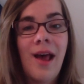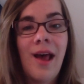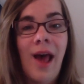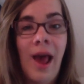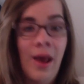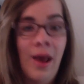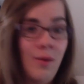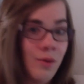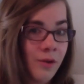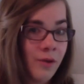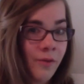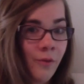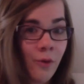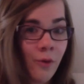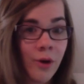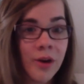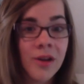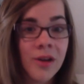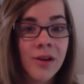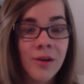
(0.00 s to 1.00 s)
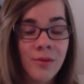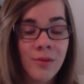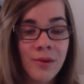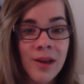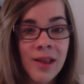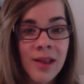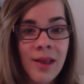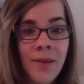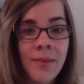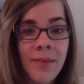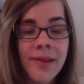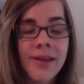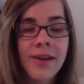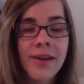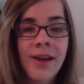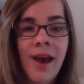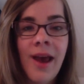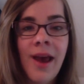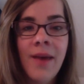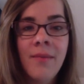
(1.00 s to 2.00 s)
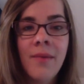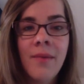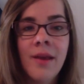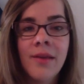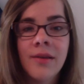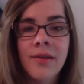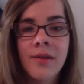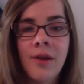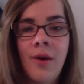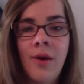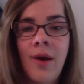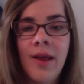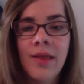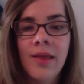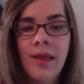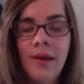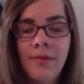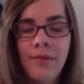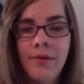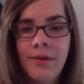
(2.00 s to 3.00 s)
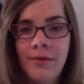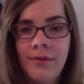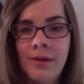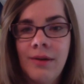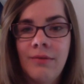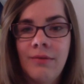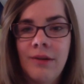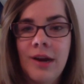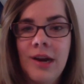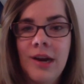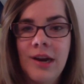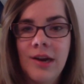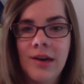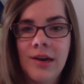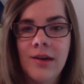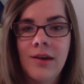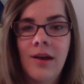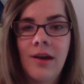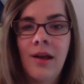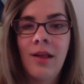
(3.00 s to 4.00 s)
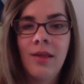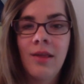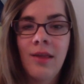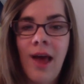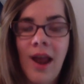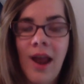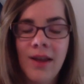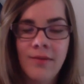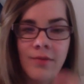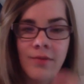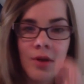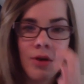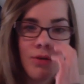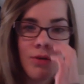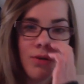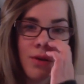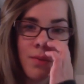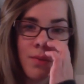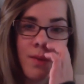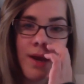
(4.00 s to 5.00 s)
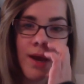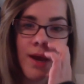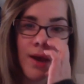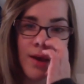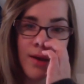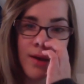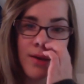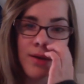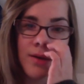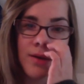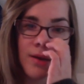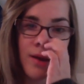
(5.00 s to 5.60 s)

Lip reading: I was forced to read them at the time. And so I'd love to reread a lot of those, because